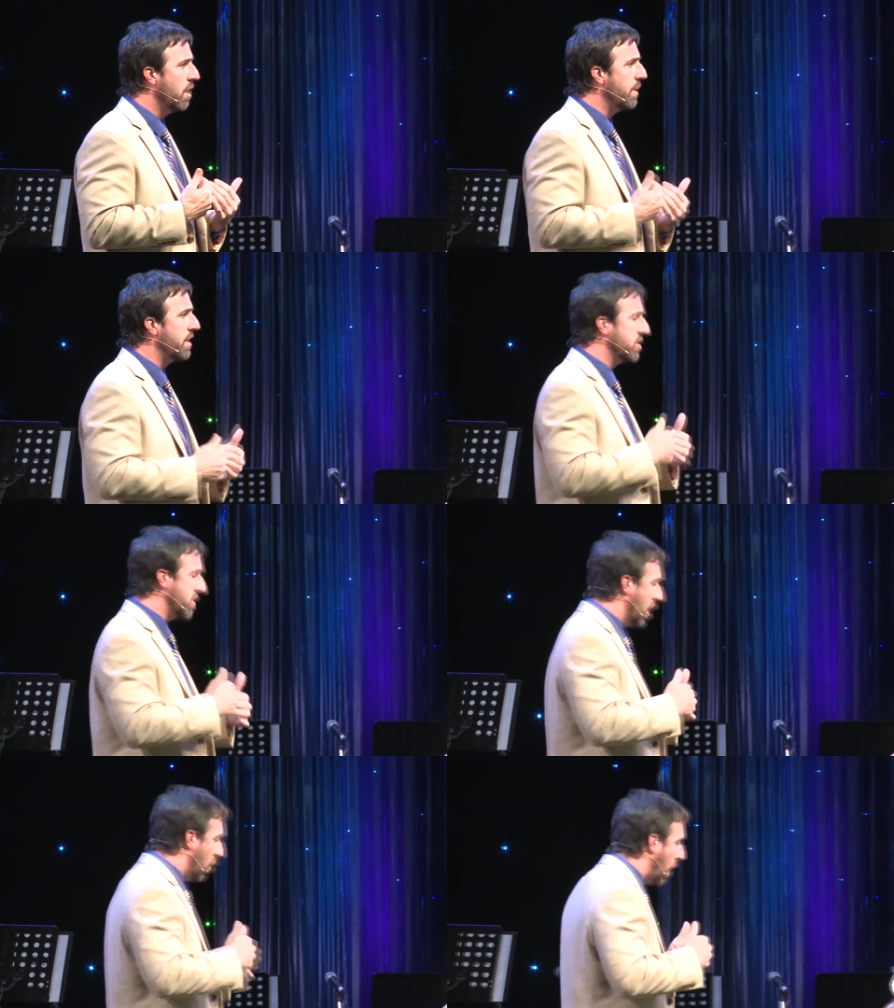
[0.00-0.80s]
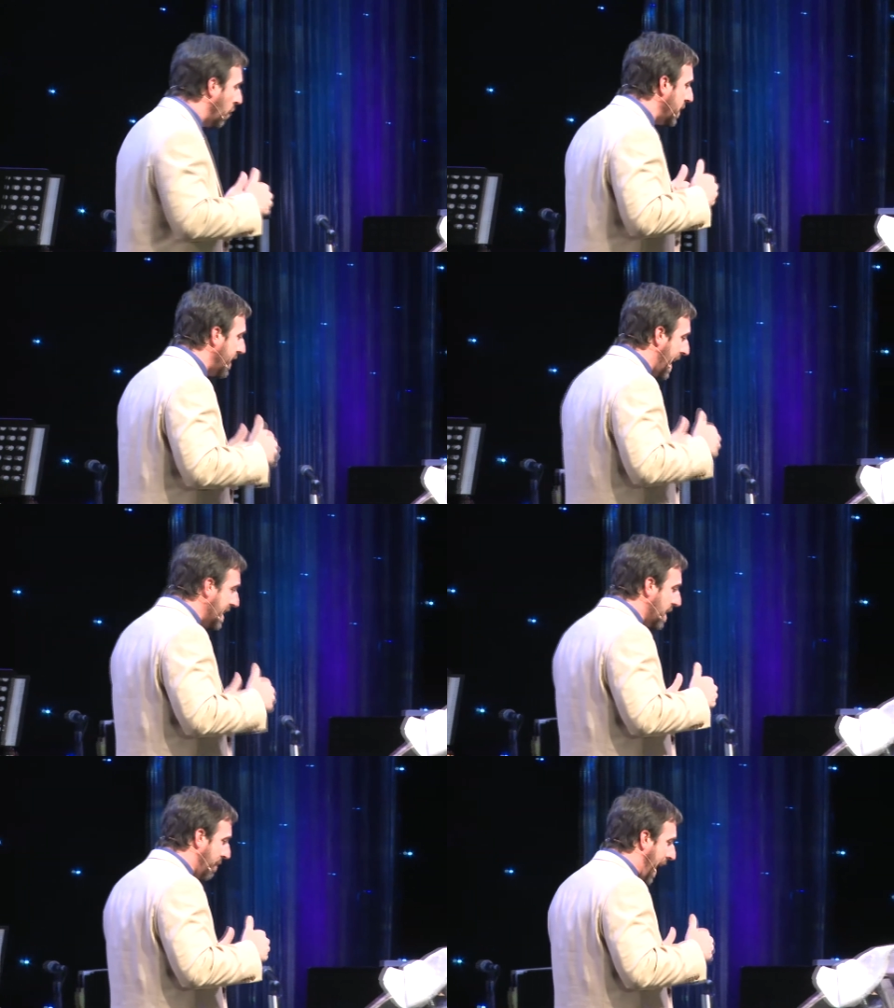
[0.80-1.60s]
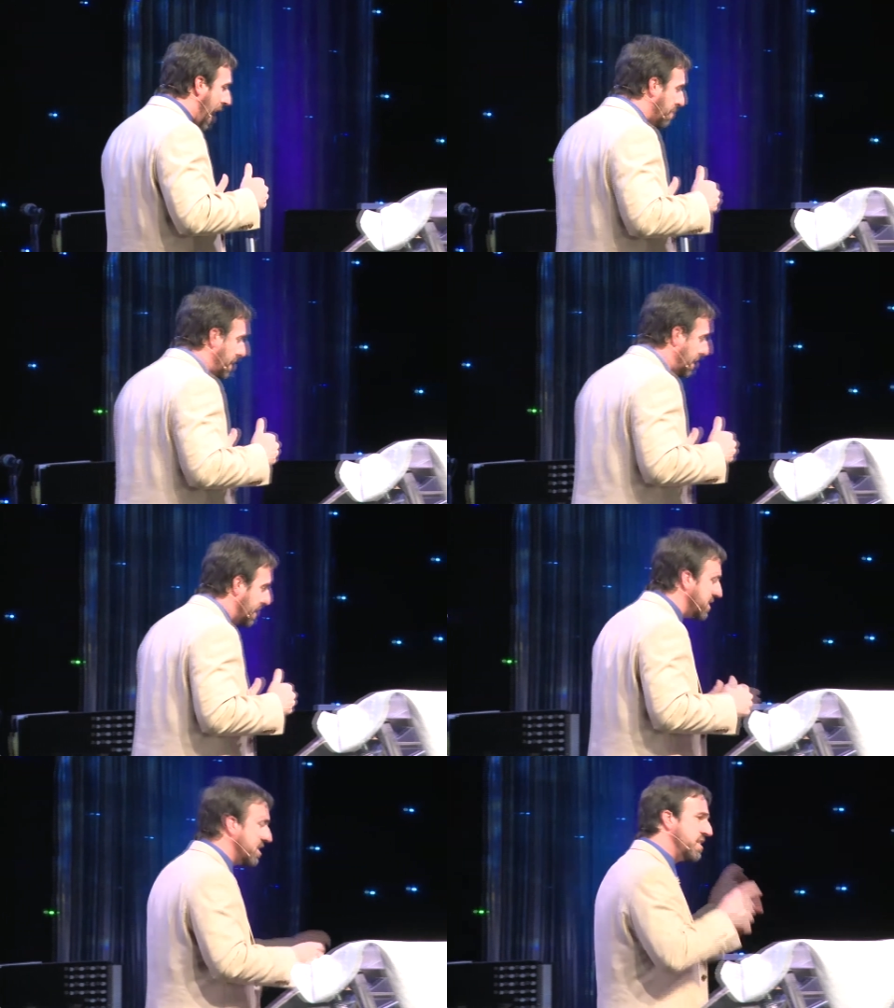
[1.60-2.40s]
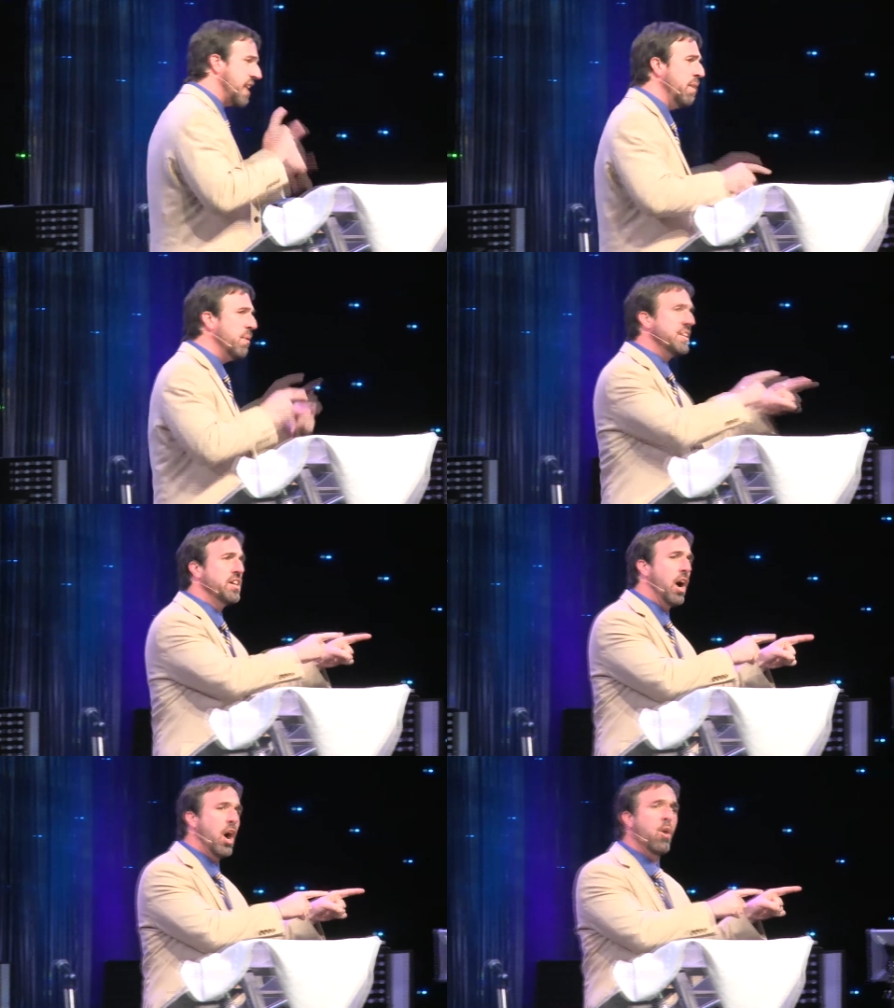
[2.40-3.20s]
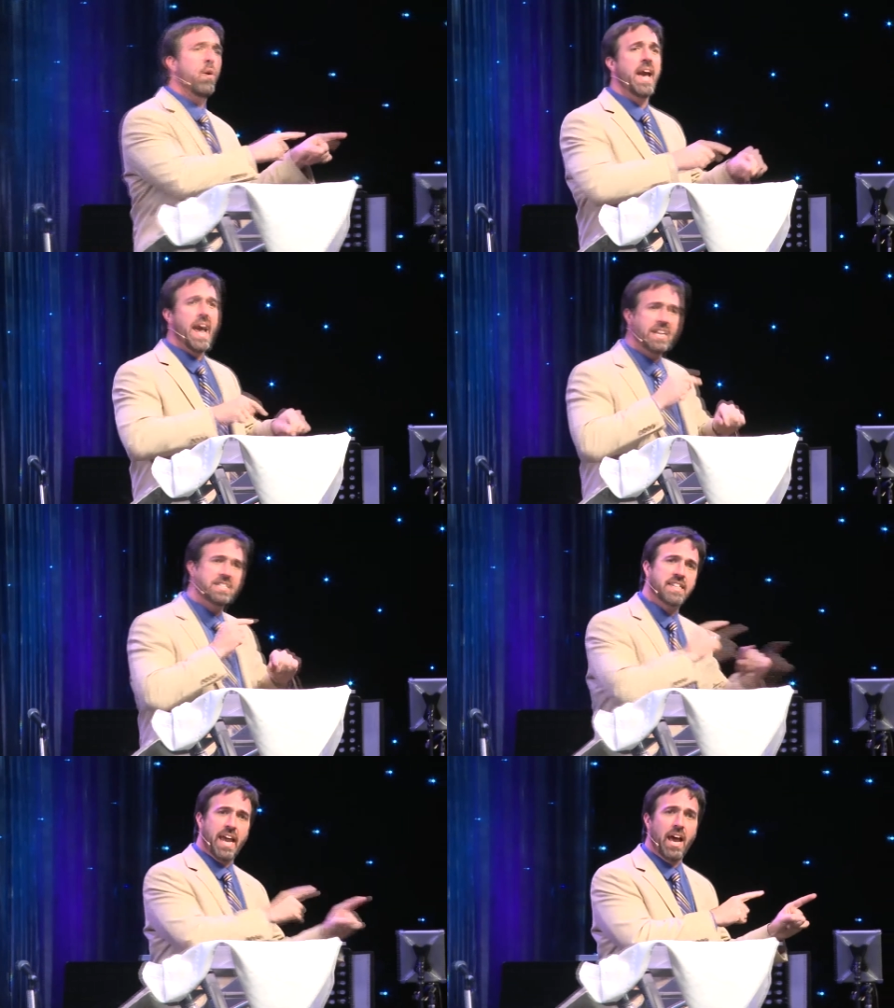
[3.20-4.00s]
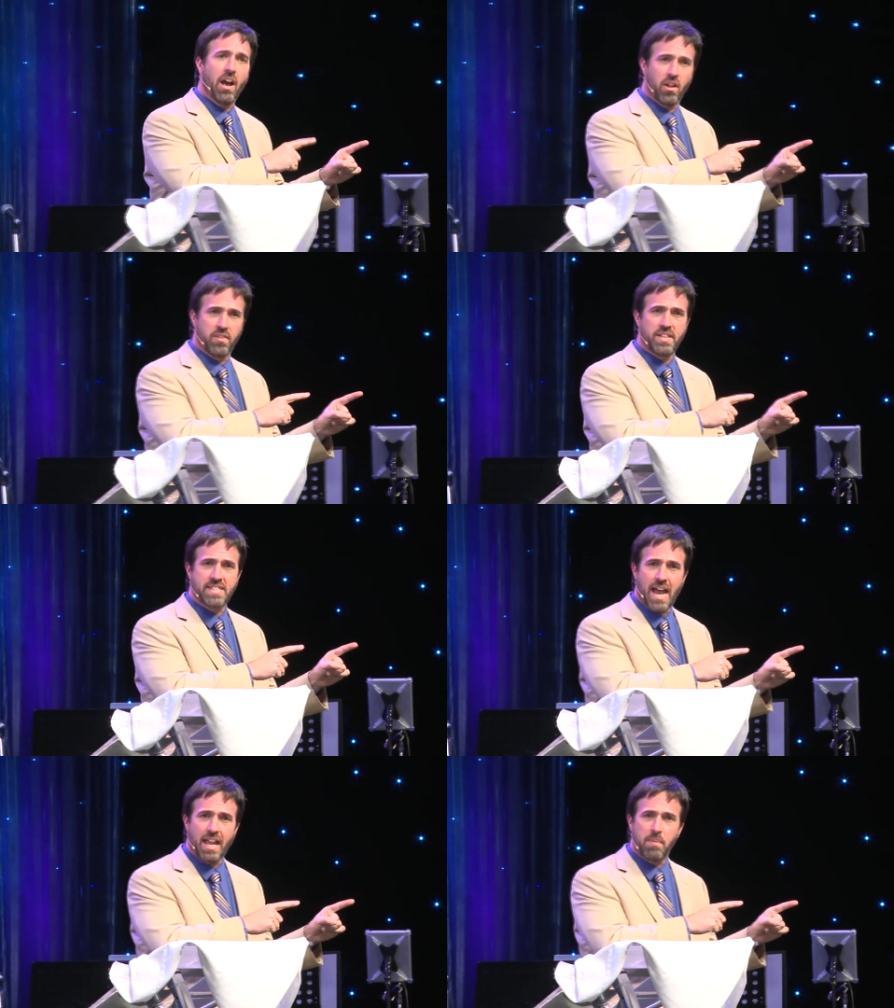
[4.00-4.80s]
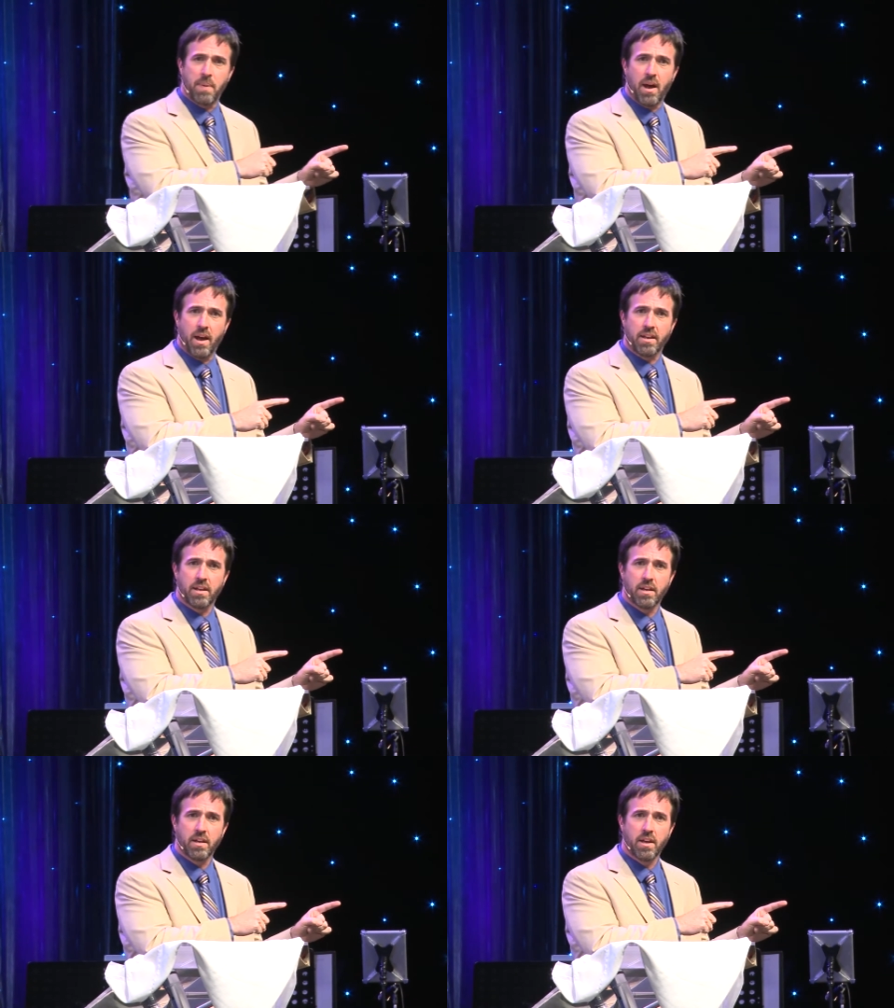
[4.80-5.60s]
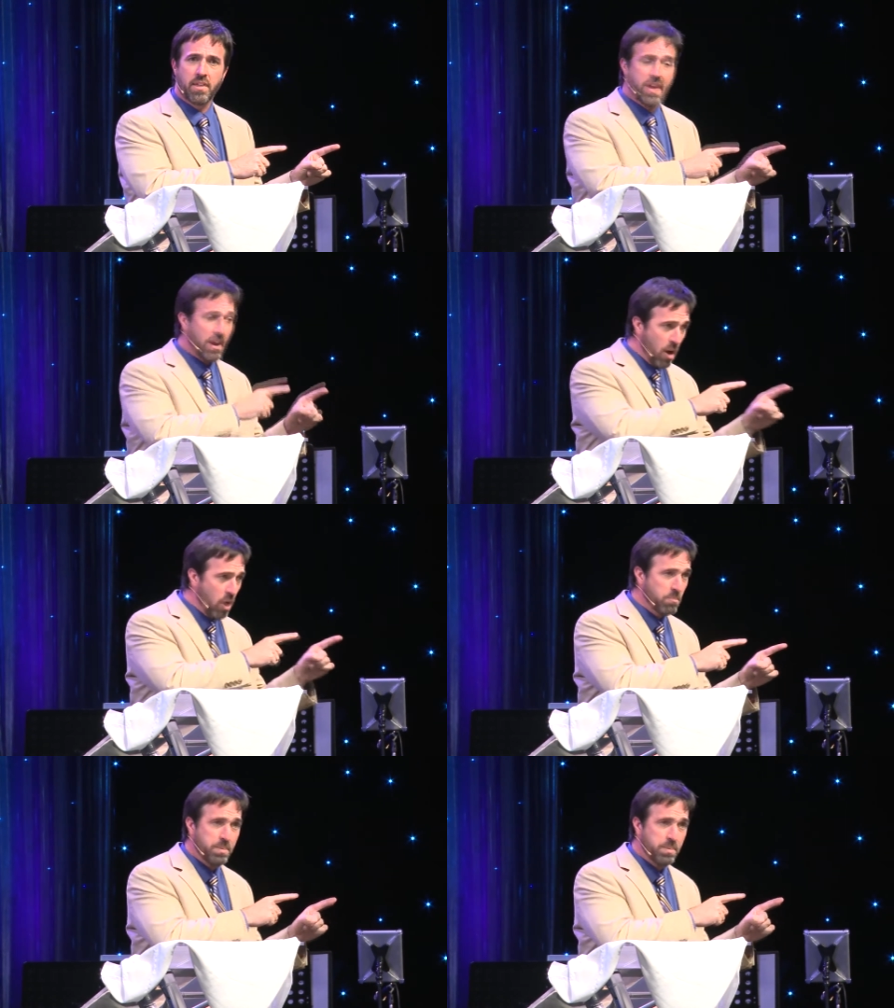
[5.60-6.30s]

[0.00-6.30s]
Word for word: Because what would end up happening is, is they would go and tell the Taliban, their own